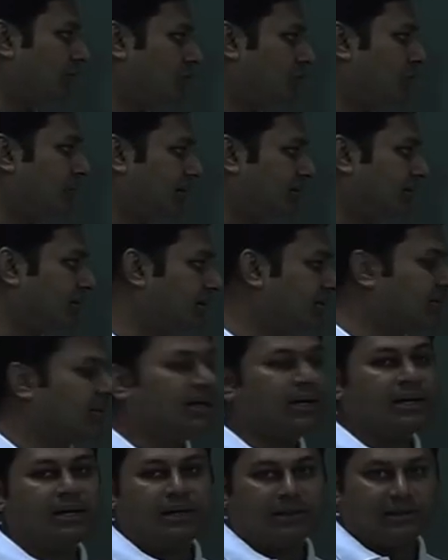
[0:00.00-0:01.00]
2 matrix,
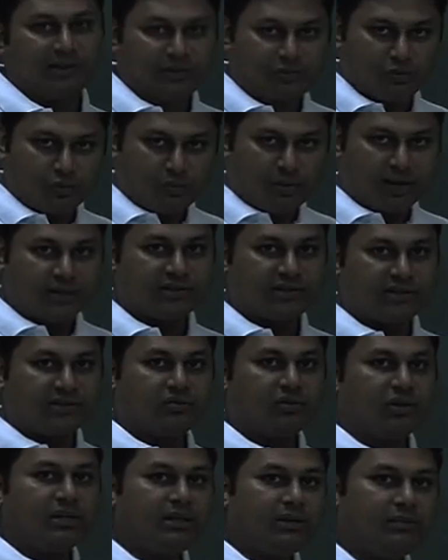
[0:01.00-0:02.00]
these 2
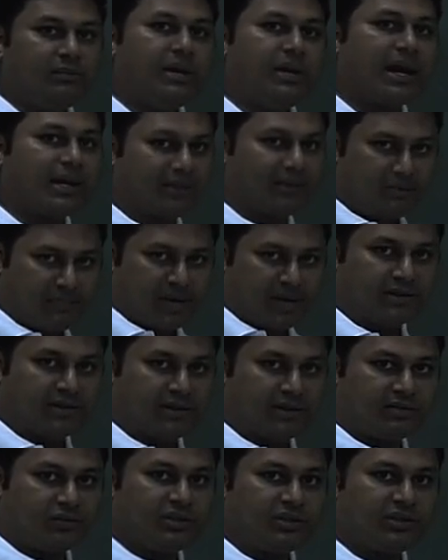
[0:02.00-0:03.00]
matrix will give me another
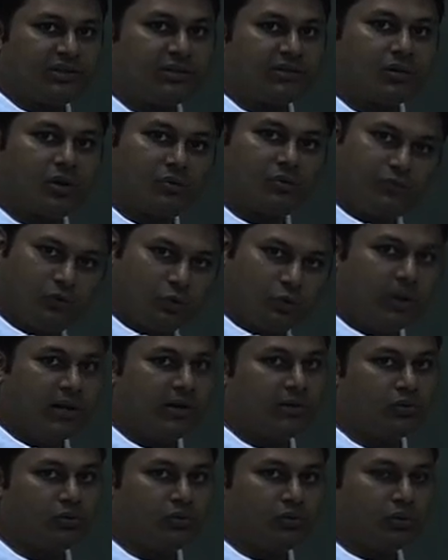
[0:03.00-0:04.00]
matrix which is of 2 by
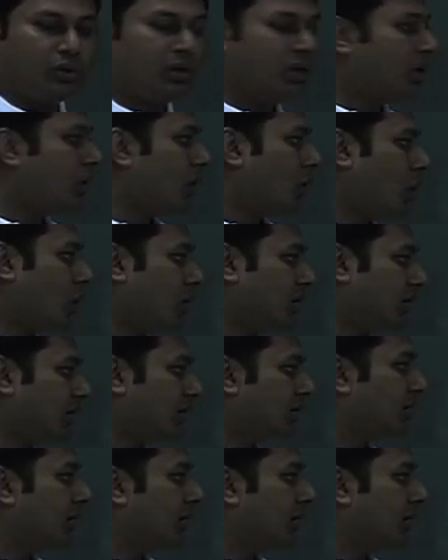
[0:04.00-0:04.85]
2 order.